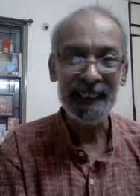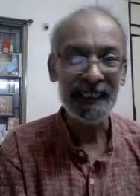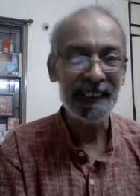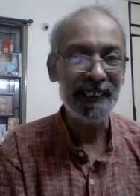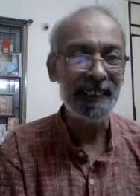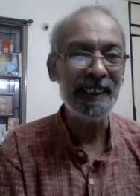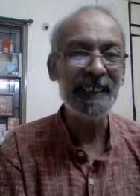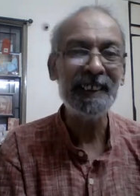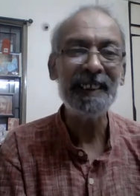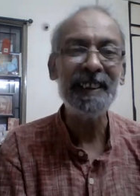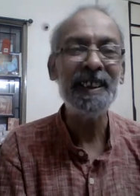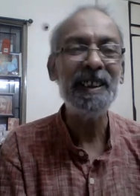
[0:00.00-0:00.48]

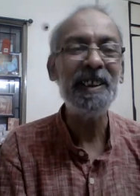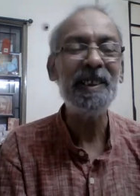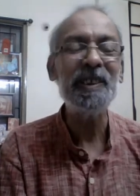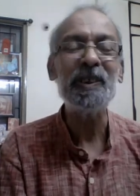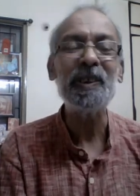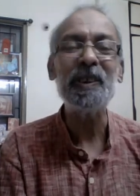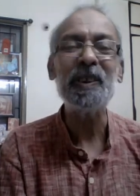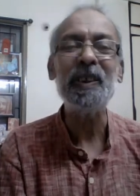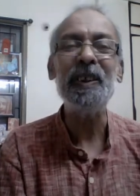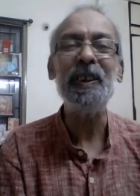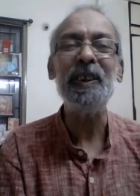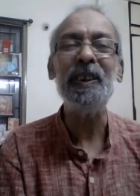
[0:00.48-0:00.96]
nothing
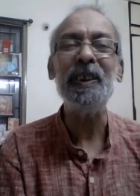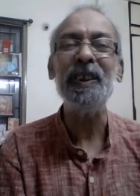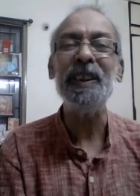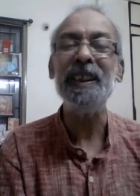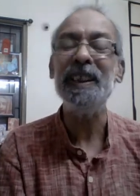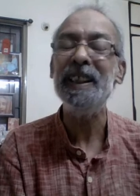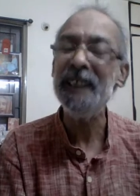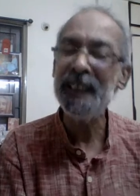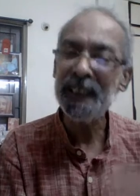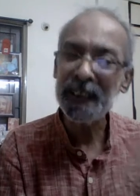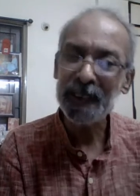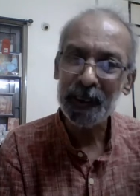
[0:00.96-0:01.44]
is wrong.
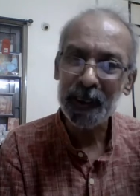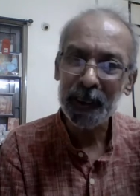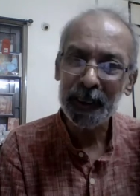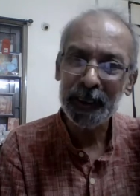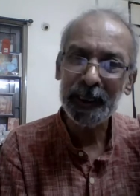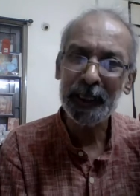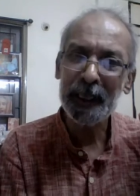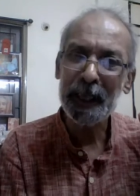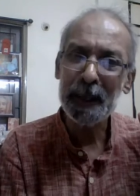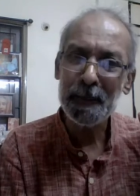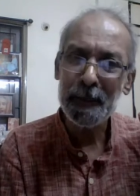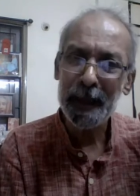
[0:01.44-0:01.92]
He has got the
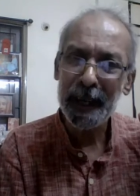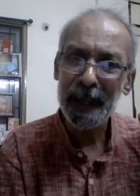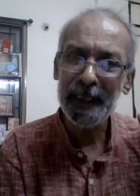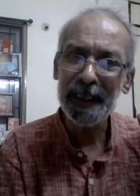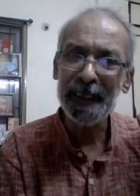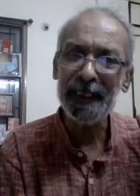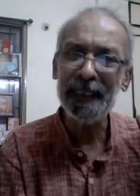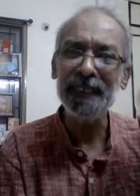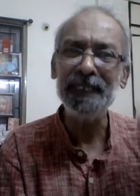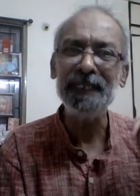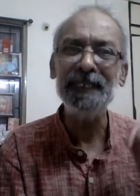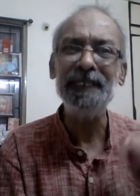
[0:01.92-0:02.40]
command.